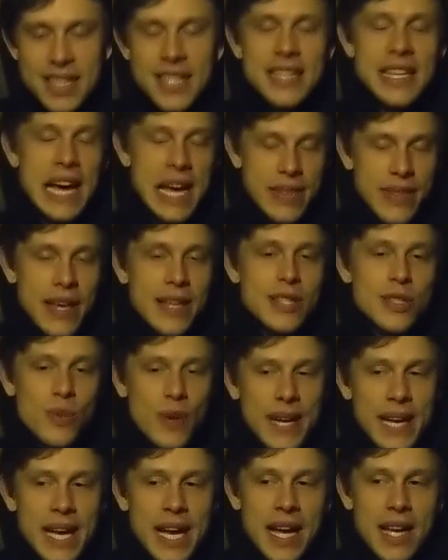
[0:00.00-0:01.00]
Yeah, that's
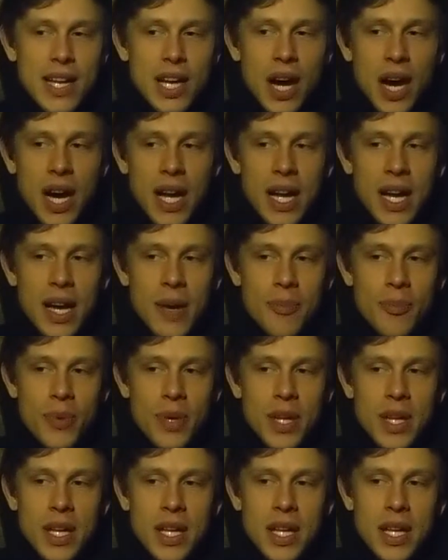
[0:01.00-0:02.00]
why I got up,
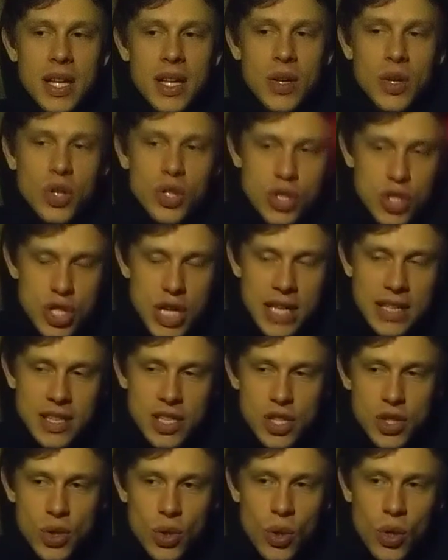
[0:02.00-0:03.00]
checked the
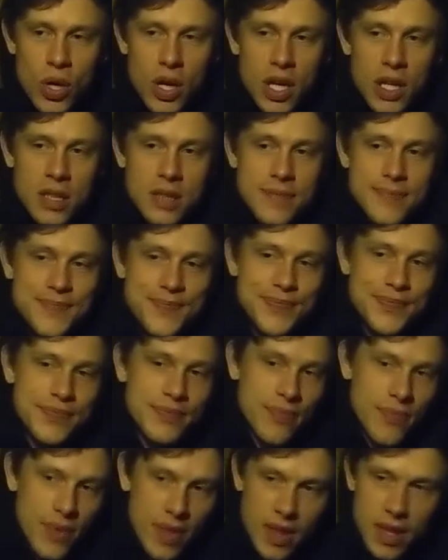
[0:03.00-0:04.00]
door,
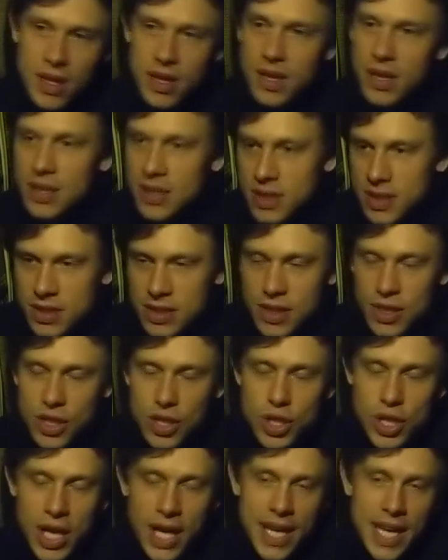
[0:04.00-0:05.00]

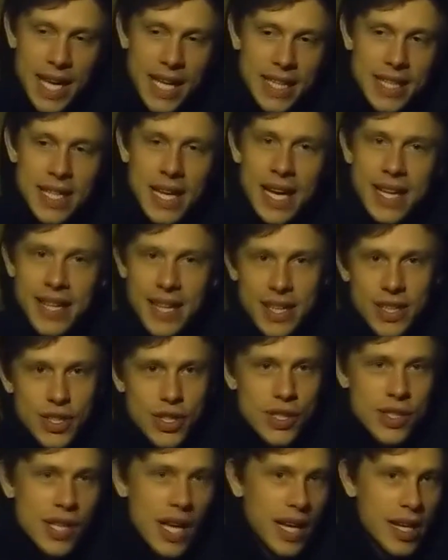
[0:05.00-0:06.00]
shut it, and then
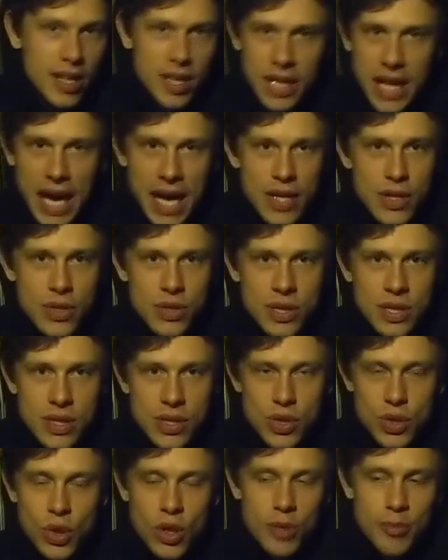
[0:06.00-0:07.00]
just like casually
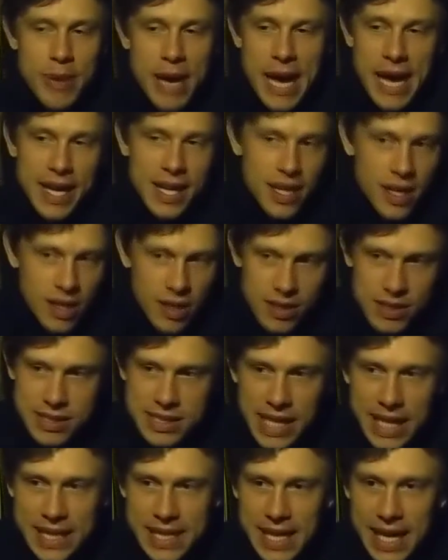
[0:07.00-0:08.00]
strolled back here,
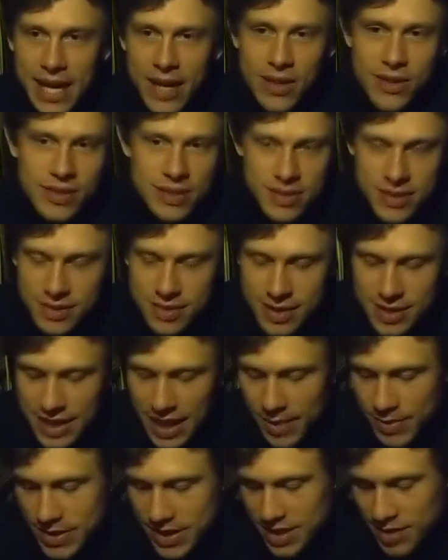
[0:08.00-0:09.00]
sat down,
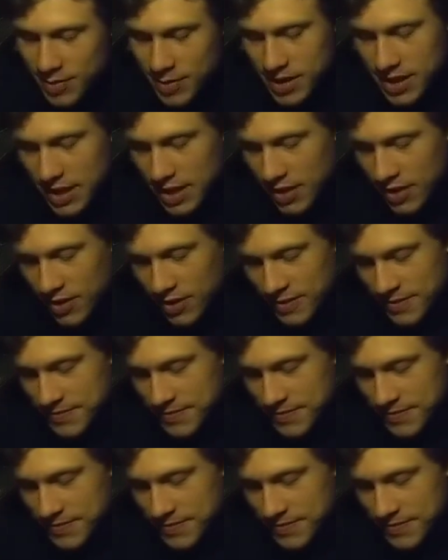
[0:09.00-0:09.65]
kept eating my dinner.